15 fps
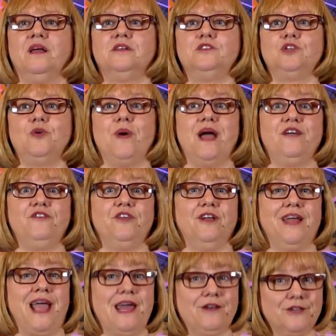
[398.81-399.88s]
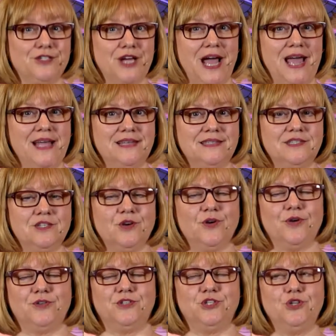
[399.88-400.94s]
do I feel energized
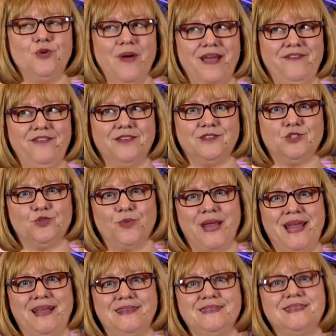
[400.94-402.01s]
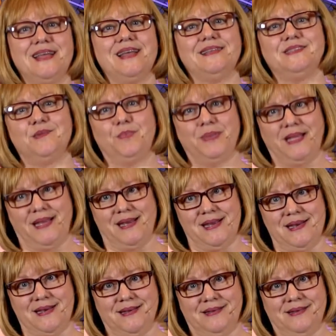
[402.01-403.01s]
or do I feel drained and depleted?